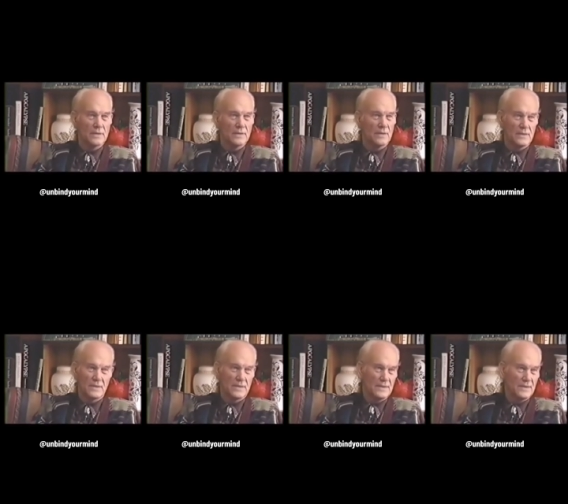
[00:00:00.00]
You know,
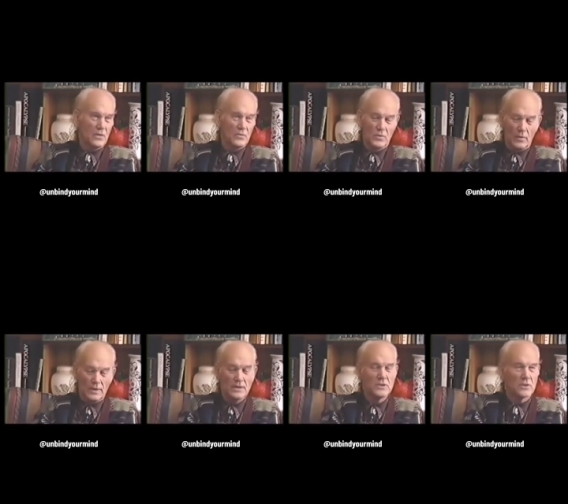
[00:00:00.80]
no
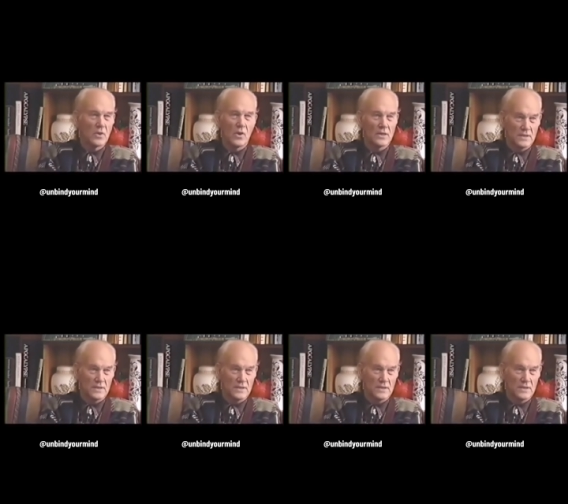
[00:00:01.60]
initial cost.